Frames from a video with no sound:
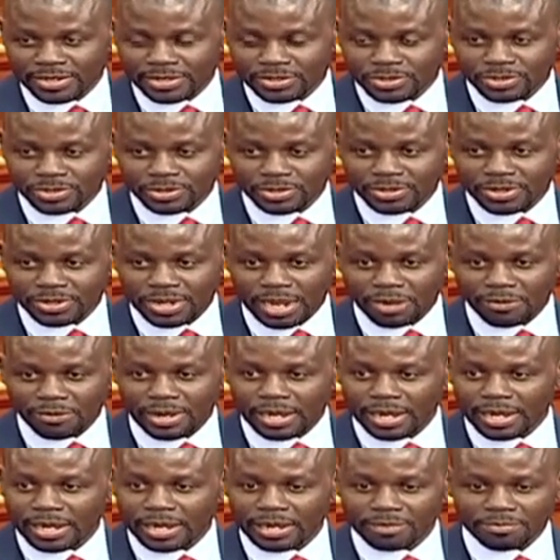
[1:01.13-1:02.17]
So
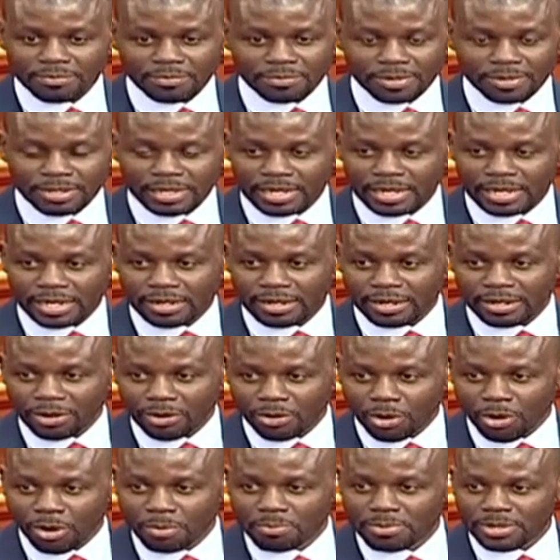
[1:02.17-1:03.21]
our
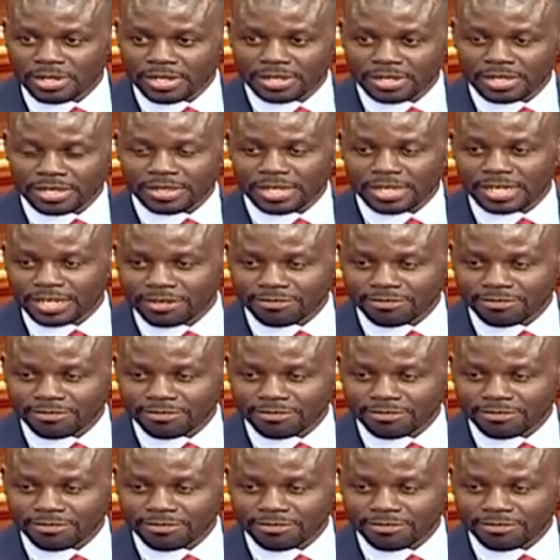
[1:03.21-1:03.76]
hobby in the